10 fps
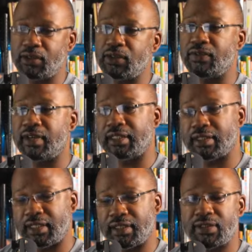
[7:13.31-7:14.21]
you'll
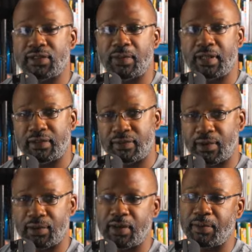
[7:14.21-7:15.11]
find links as well as
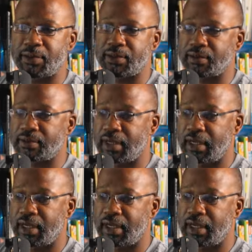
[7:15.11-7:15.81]
phone numbers of